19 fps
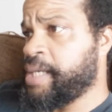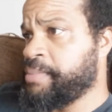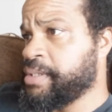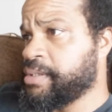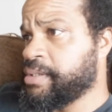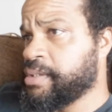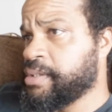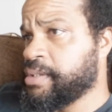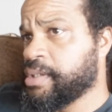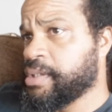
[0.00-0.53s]

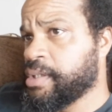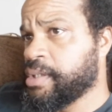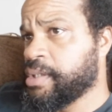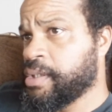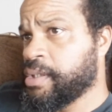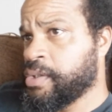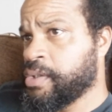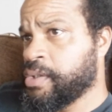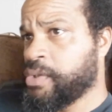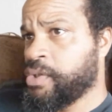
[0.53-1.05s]
but,
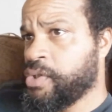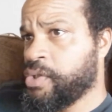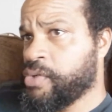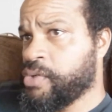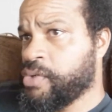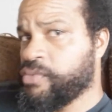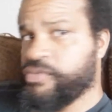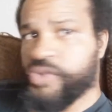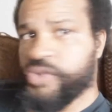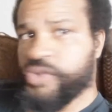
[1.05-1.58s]
you
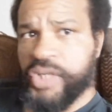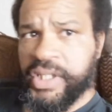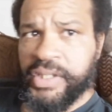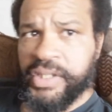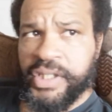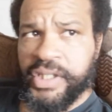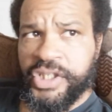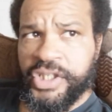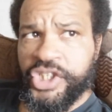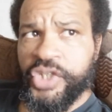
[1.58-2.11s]
know, Floyd
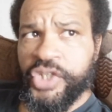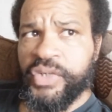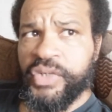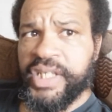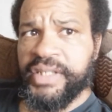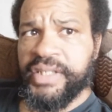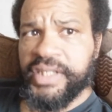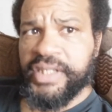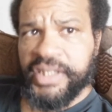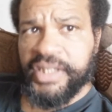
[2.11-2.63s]
showed
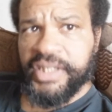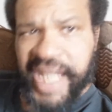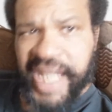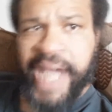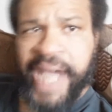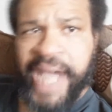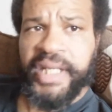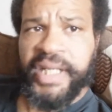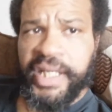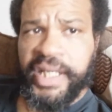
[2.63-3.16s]
he could
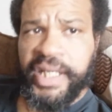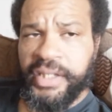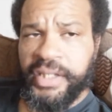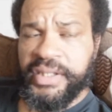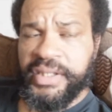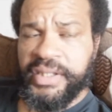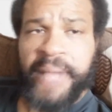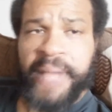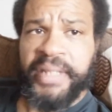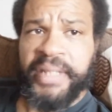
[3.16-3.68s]
dominate. He
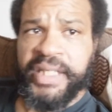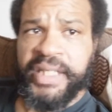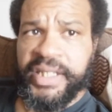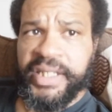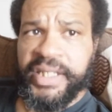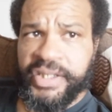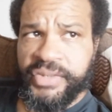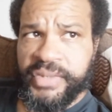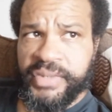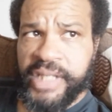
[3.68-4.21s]
dominated
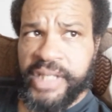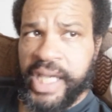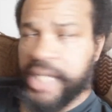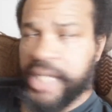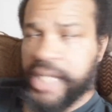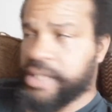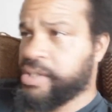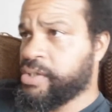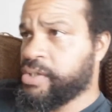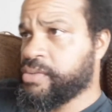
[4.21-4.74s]
Arturo
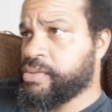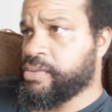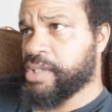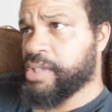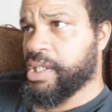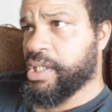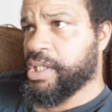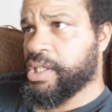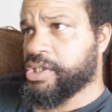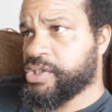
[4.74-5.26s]
Gatti, you know.
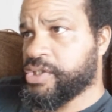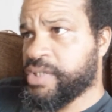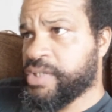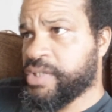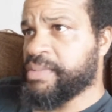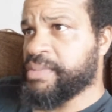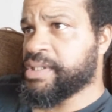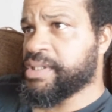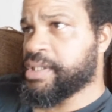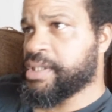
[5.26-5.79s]
So
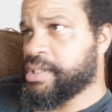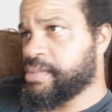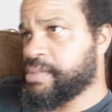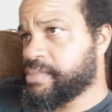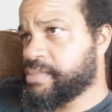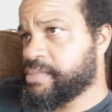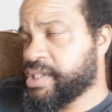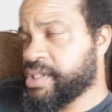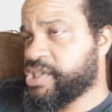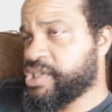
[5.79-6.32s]
that was the,
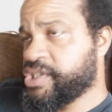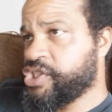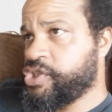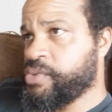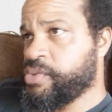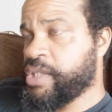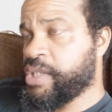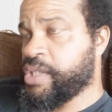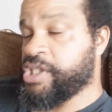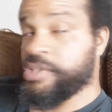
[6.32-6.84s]
the
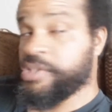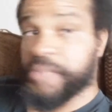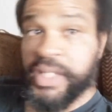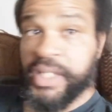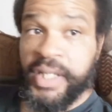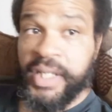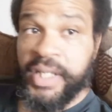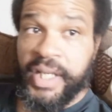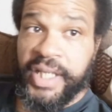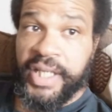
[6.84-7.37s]
situation. But
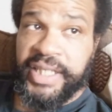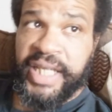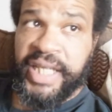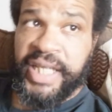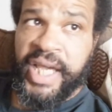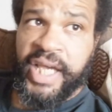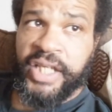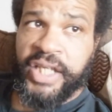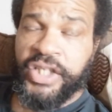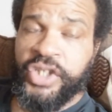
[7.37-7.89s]

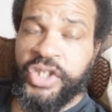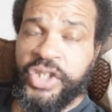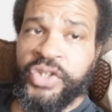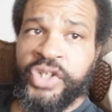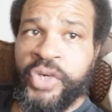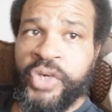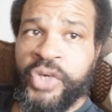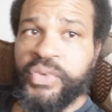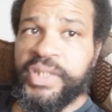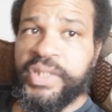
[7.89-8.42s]
yeah, you, you
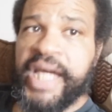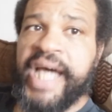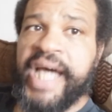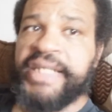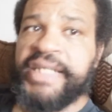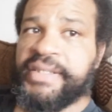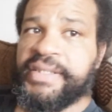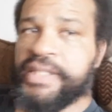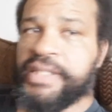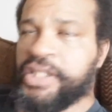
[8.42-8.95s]
know,
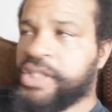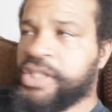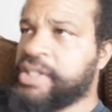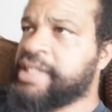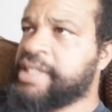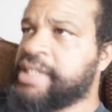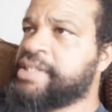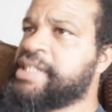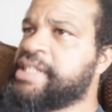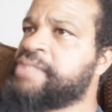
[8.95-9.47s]
guys,
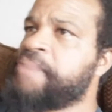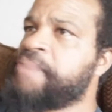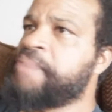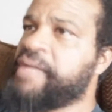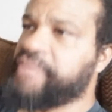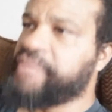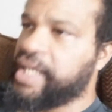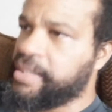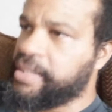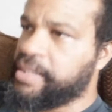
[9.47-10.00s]
this, this is my
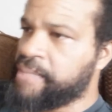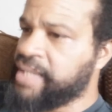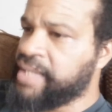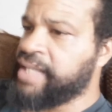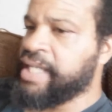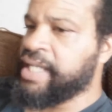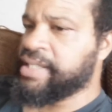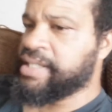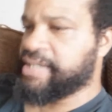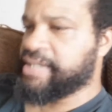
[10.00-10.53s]
thing. My
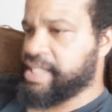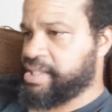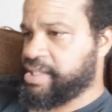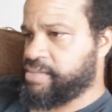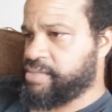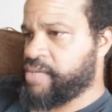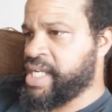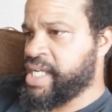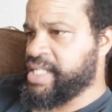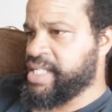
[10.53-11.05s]
thing is this,
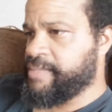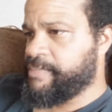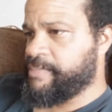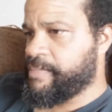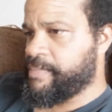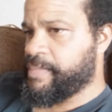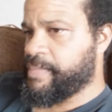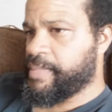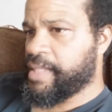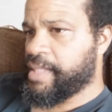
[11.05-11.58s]
right?
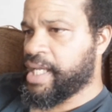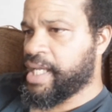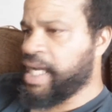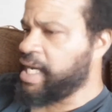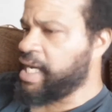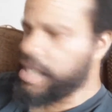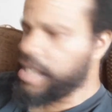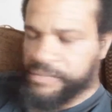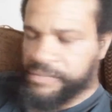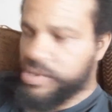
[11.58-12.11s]

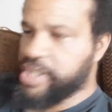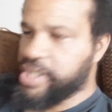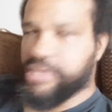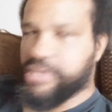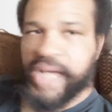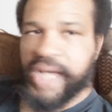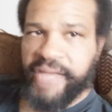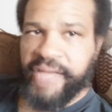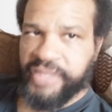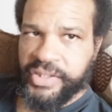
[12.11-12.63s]
And Floyd don't
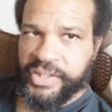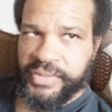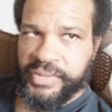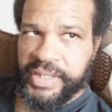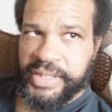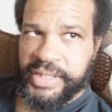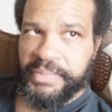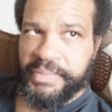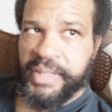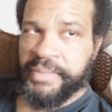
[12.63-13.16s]
have to do
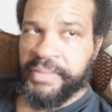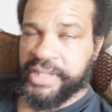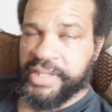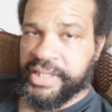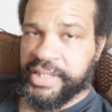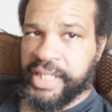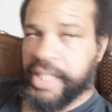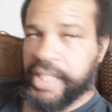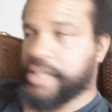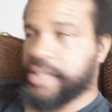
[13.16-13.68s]
this, but I'm just
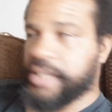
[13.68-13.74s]
saying